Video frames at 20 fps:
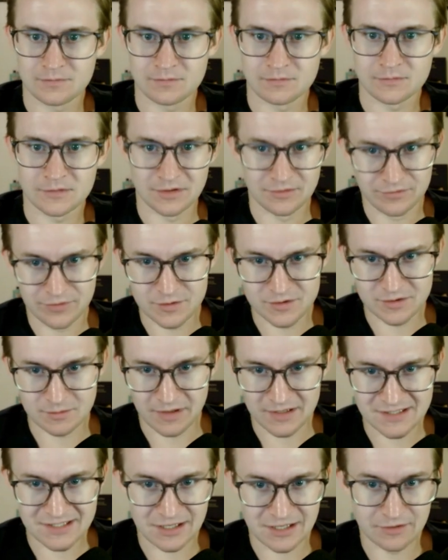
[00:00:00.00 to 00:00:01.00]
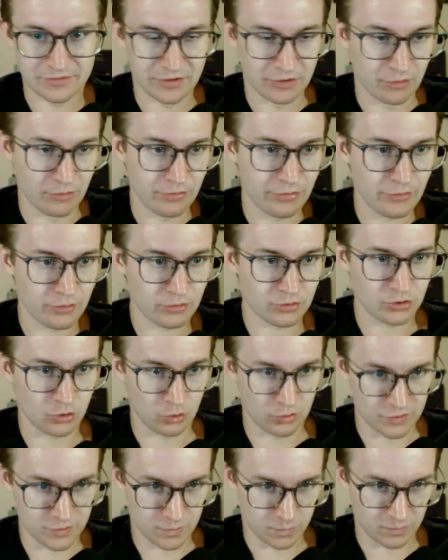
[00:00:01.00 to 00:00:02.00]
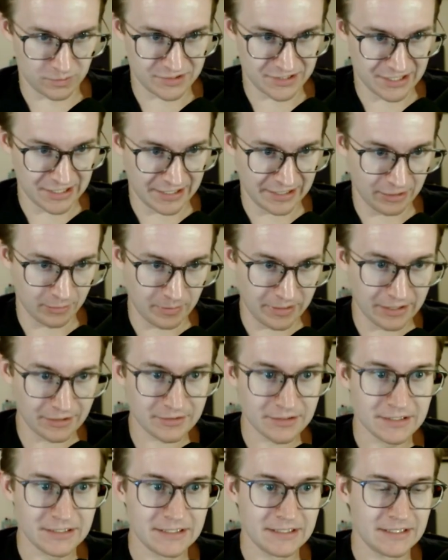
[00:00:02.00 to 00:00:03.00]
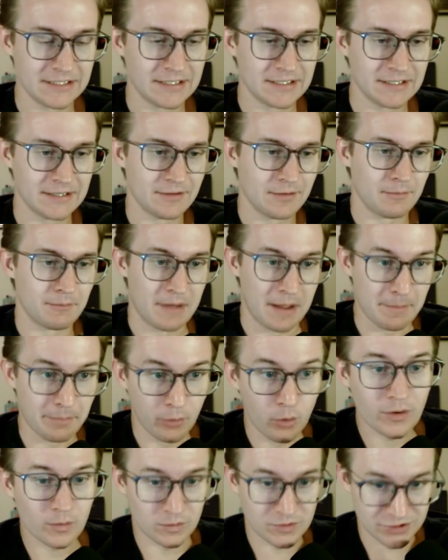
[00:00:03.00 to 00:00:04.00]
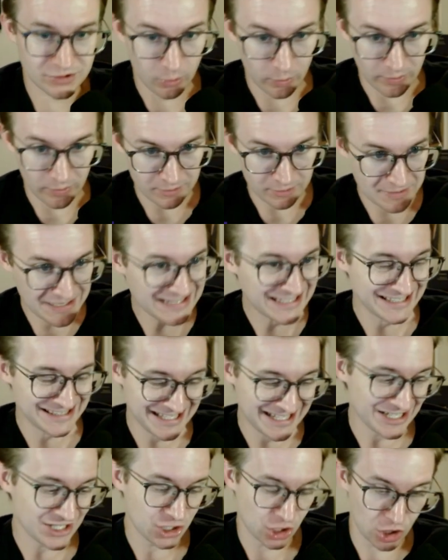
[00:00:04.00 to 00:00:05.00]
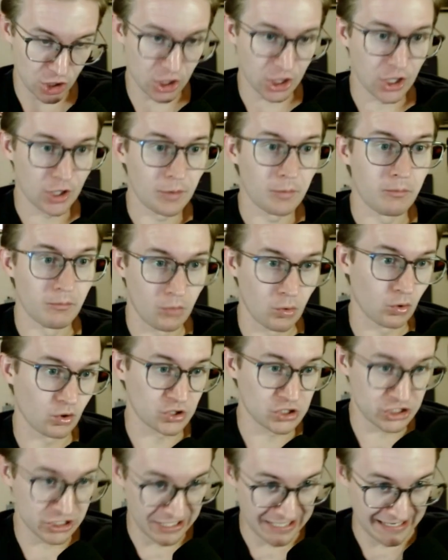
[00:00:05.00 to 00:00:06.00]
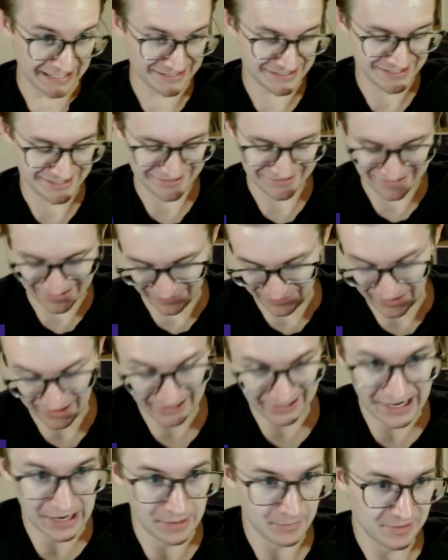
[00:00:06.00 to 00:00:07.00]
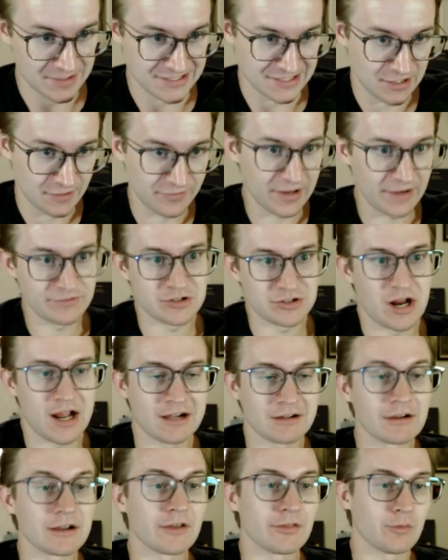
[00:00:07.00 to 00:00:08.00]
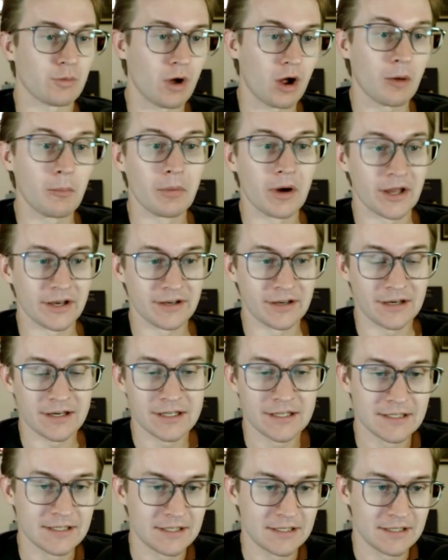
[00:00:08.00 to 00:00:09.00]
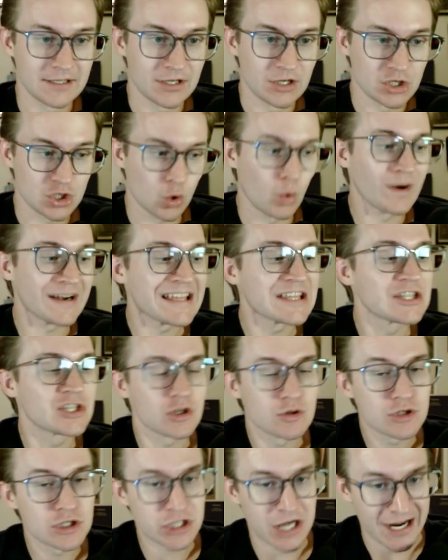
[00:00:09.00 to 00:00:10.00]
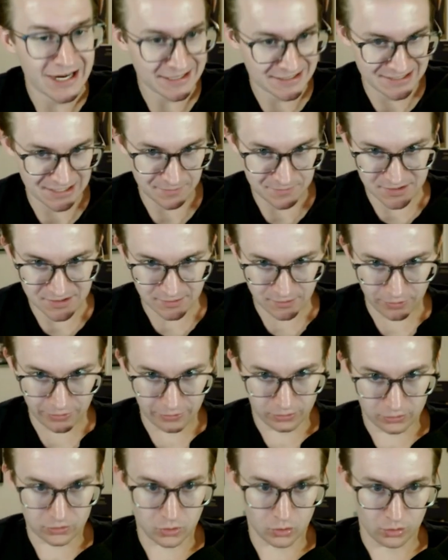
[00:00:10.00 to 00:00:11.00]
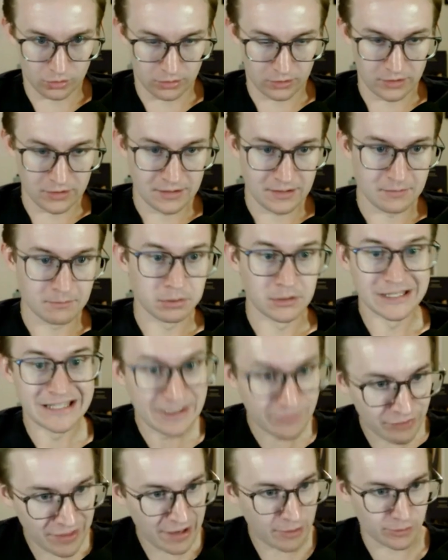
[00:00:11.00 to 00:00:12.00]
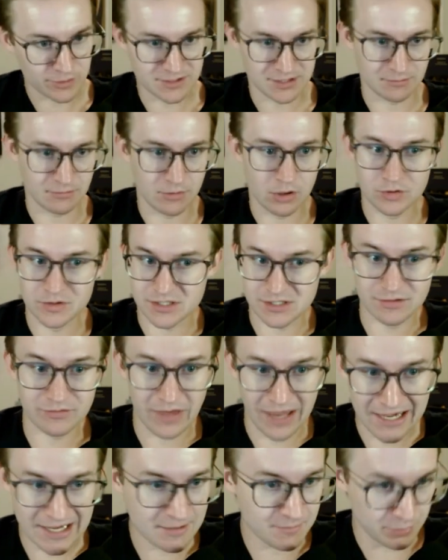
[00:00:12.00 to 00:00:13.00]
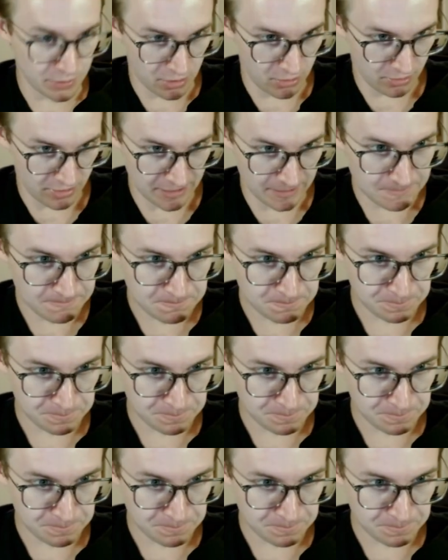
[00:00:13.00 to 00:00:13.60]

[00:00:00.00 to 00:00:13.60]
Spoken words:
Confusing myself here. Third quarter is what we're talking about. My point was going to be that they took more shots, and then I got myself off track clicking the wrong button. 22 shot attempts in the third quarter. Believe that was the most of any period.